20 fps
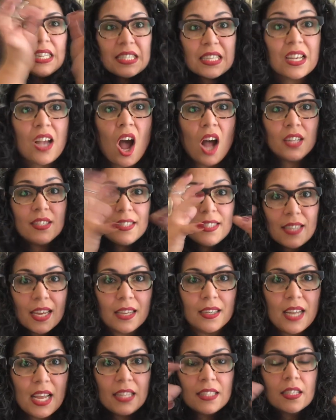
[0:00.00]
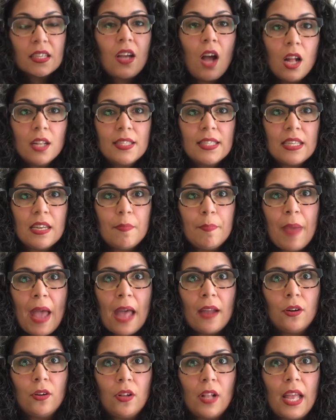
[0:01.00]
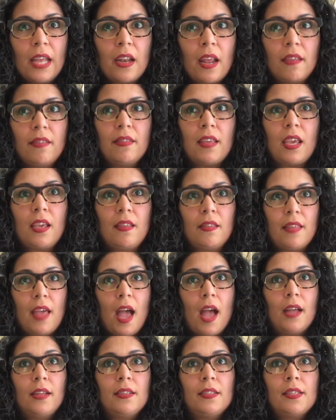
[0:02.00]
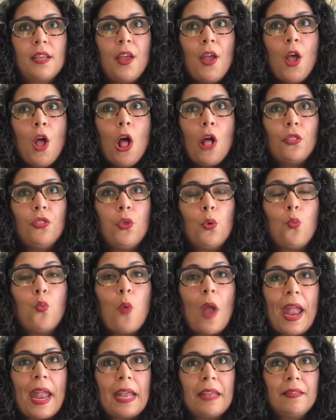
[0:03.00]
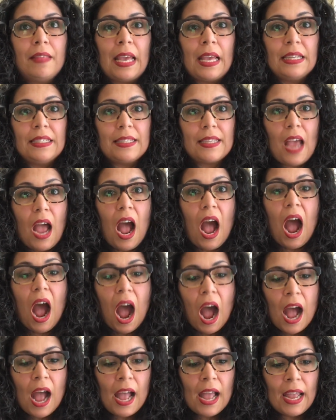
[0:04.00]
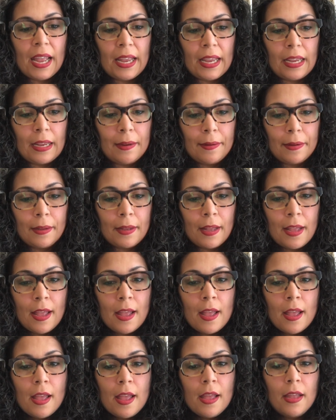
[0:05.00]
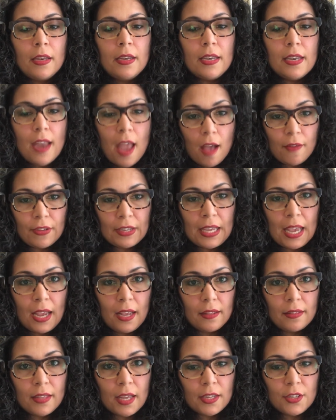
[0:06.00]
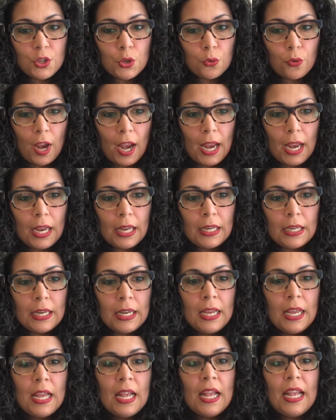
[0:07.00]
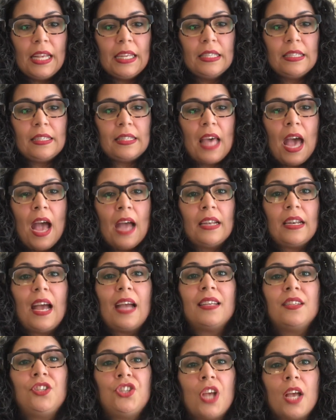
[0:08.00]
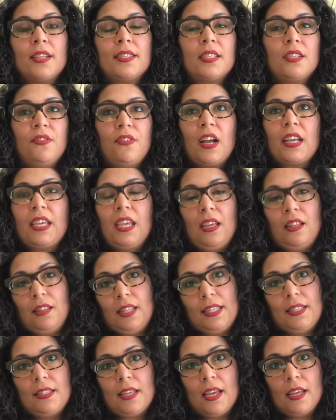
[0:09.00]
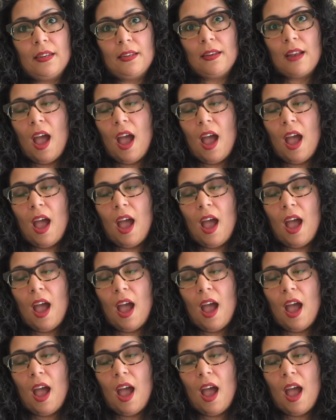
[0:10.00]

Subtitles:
constant battle. And I think that the way that I navigate that terrain is that I just fucking listen.